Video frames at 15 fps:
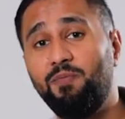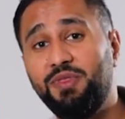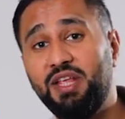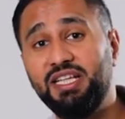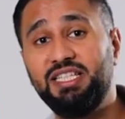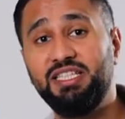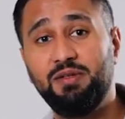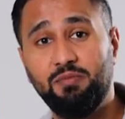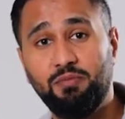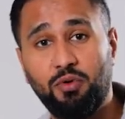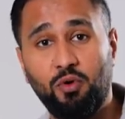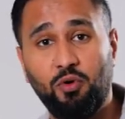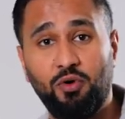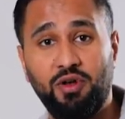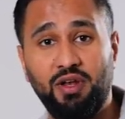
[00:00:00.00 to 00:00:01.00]
This is
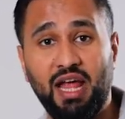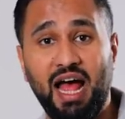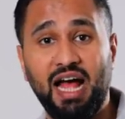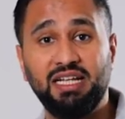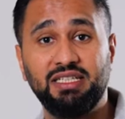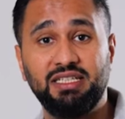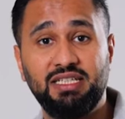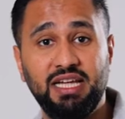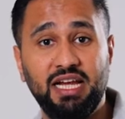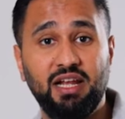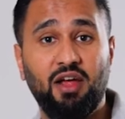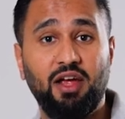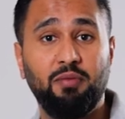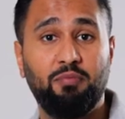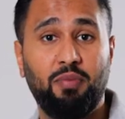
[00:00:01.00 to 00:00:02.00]
important as
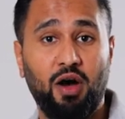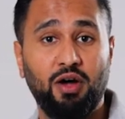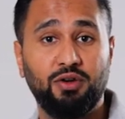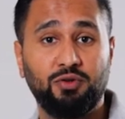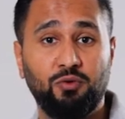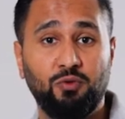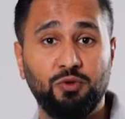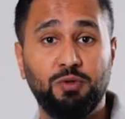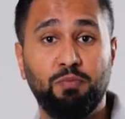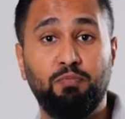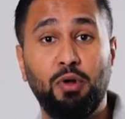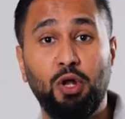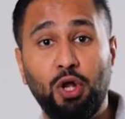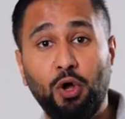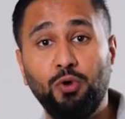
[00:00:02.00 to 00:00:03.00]
zeolite particles
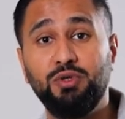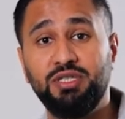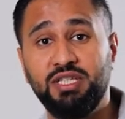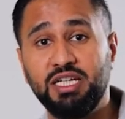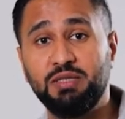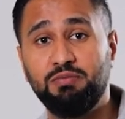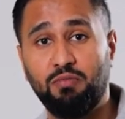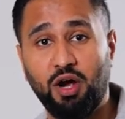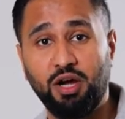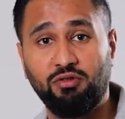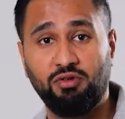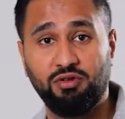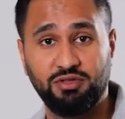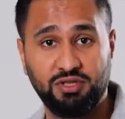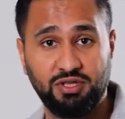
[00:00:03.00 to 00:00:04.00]
below 6
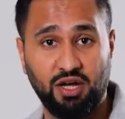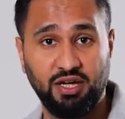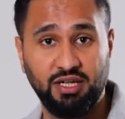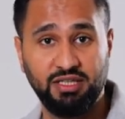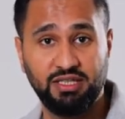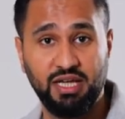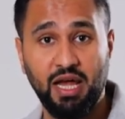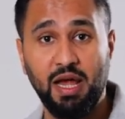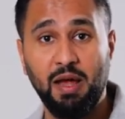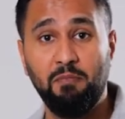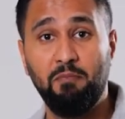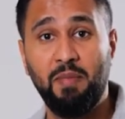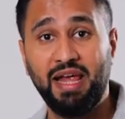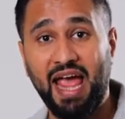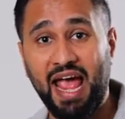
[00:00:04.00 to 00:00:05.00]
micron size
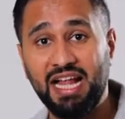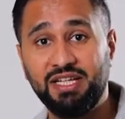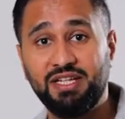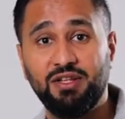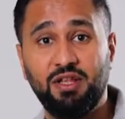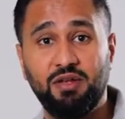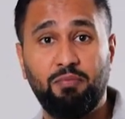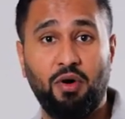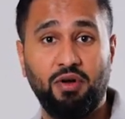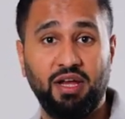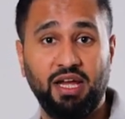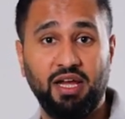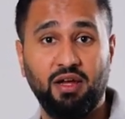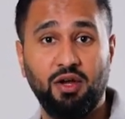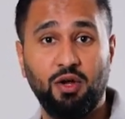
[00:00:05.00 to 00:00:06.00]
may enter the
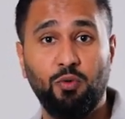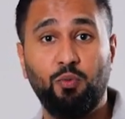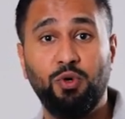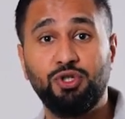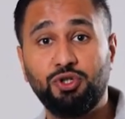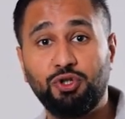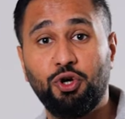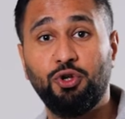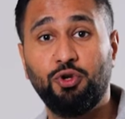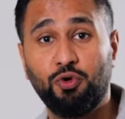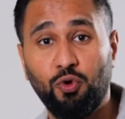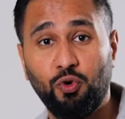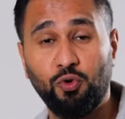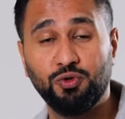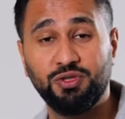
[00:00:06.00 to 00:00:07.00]
body, which could
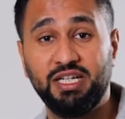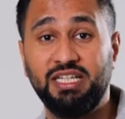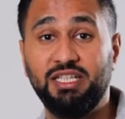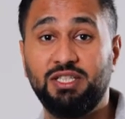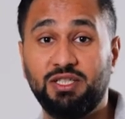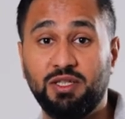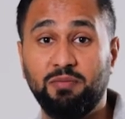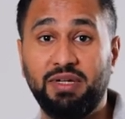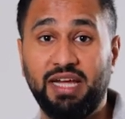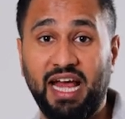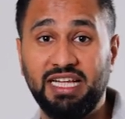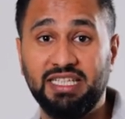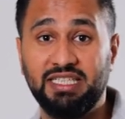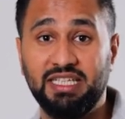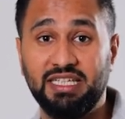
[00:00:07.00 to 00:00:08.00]
cause in some
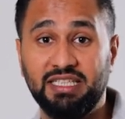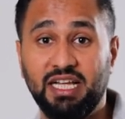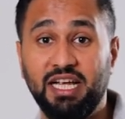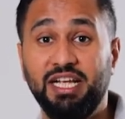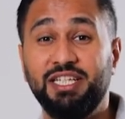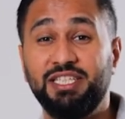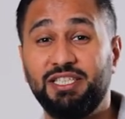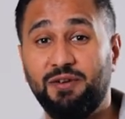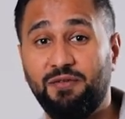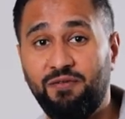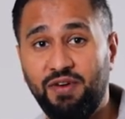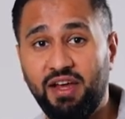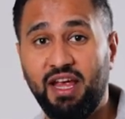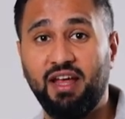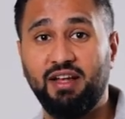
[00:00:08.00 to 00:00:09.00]
cases
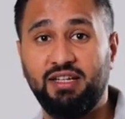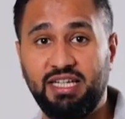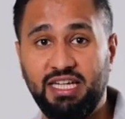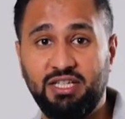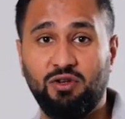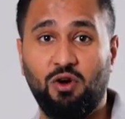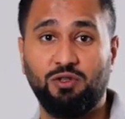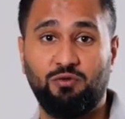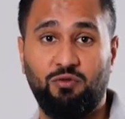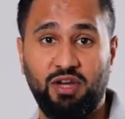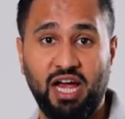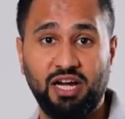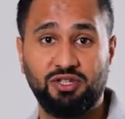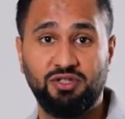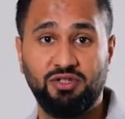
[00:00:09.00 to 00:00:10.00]
severe detox
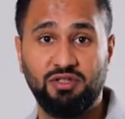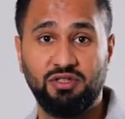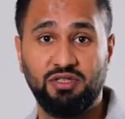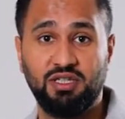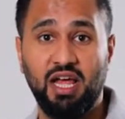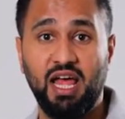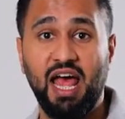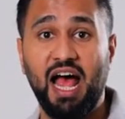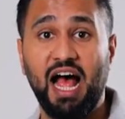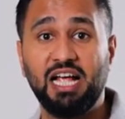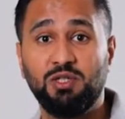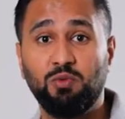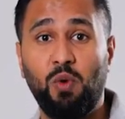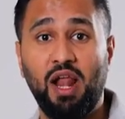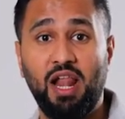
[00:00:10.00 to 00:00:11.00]
reactions,
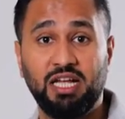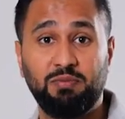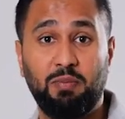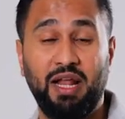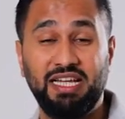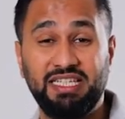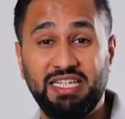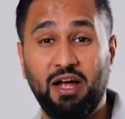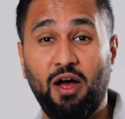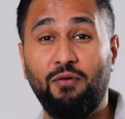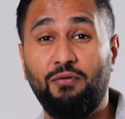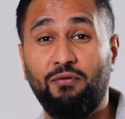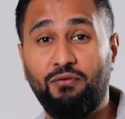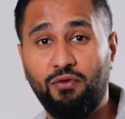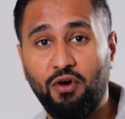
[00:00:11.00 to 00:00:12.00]
as well as placing a
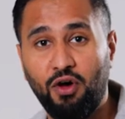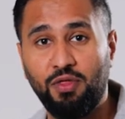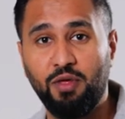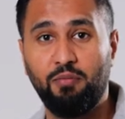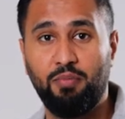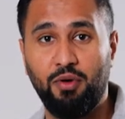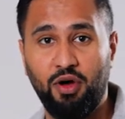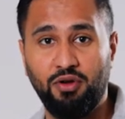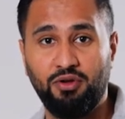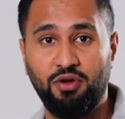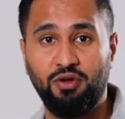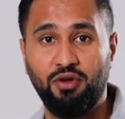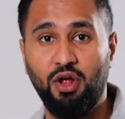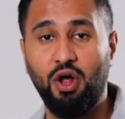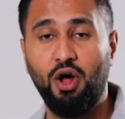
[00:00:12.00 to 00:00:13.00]
further
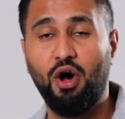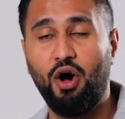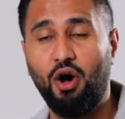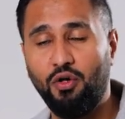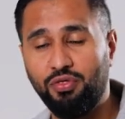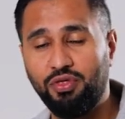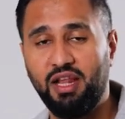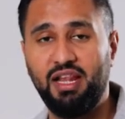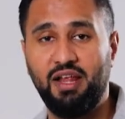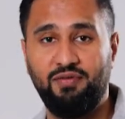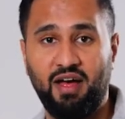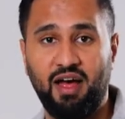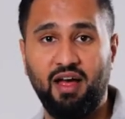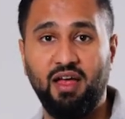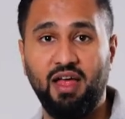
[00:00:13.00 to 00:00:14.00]
burden on the
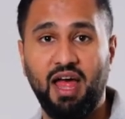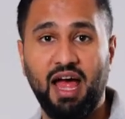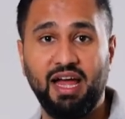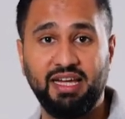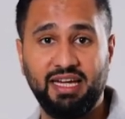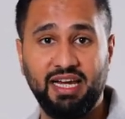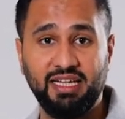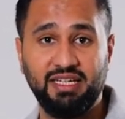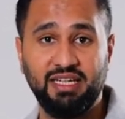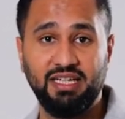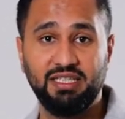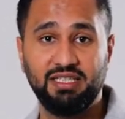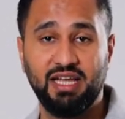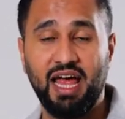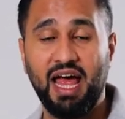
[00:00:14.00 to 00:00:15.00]
liver and
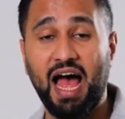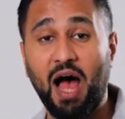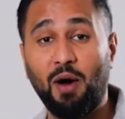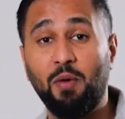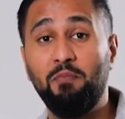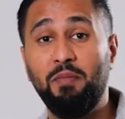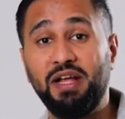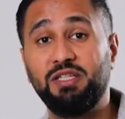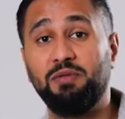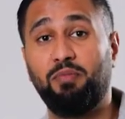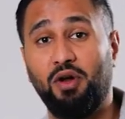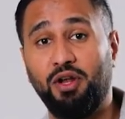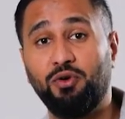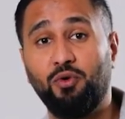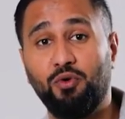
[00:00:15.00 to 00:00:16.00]
kidneys, our
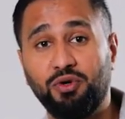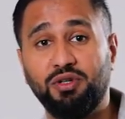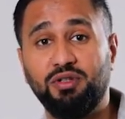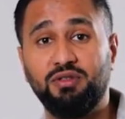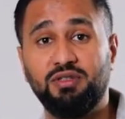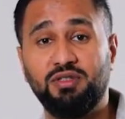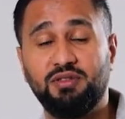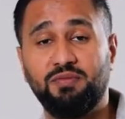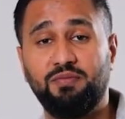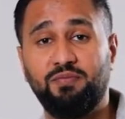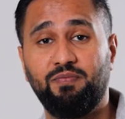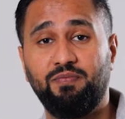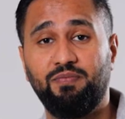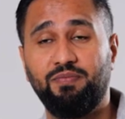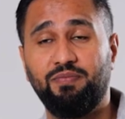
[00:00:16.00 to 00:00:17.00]
metabolic organs.
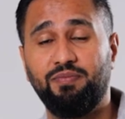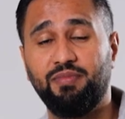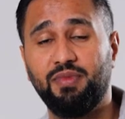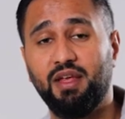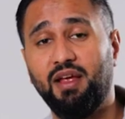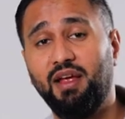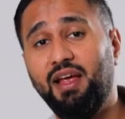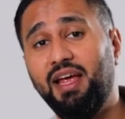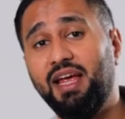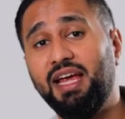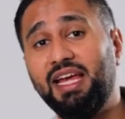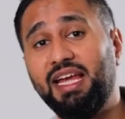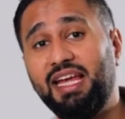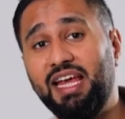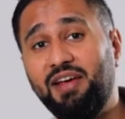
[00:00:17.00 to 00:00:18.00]

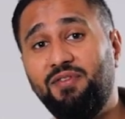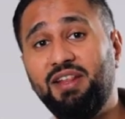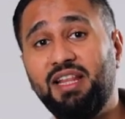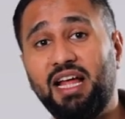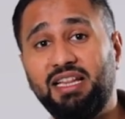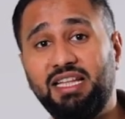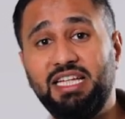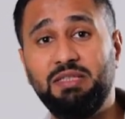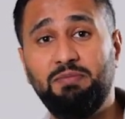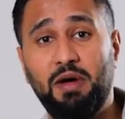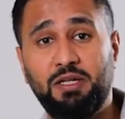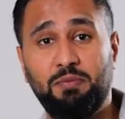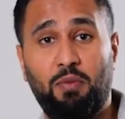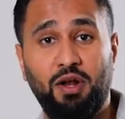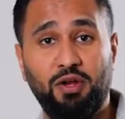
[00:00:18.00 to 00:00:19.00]
Given that these
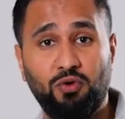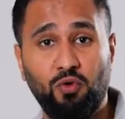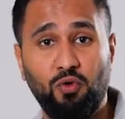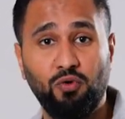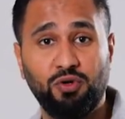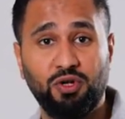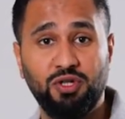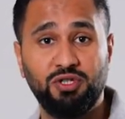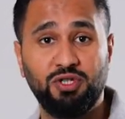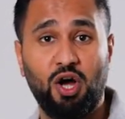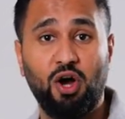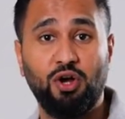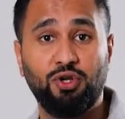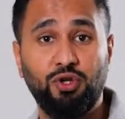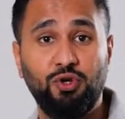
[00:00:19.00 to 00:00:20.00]
metabolic organs
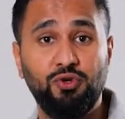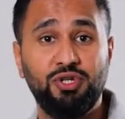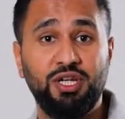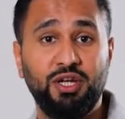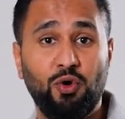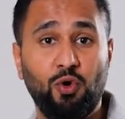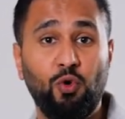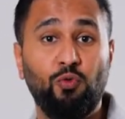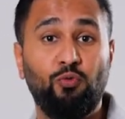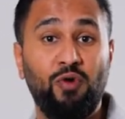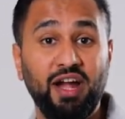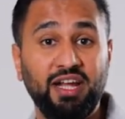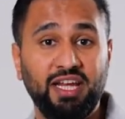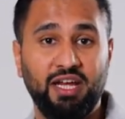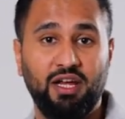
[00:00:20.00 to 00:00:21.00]
are usually
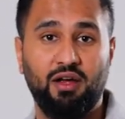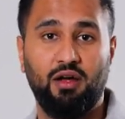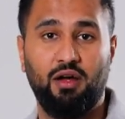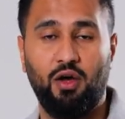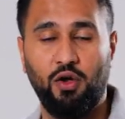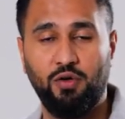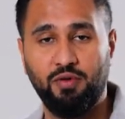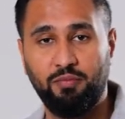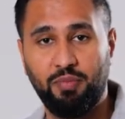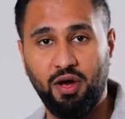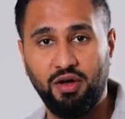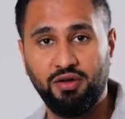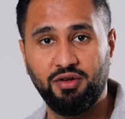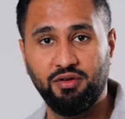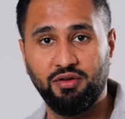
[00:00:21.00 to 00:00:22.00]
already
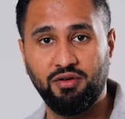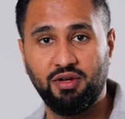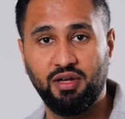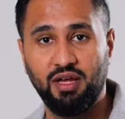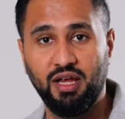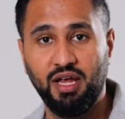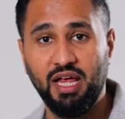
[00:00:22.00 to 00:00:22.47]
overburdened,